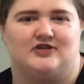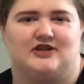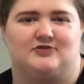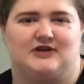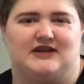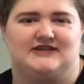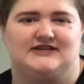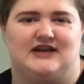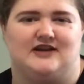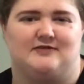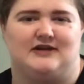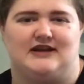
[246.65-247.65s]
like when I stayed
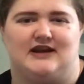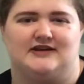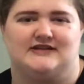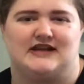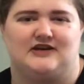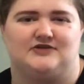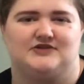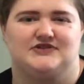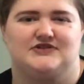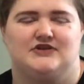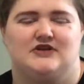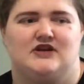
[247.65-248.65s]
at my Nana's house,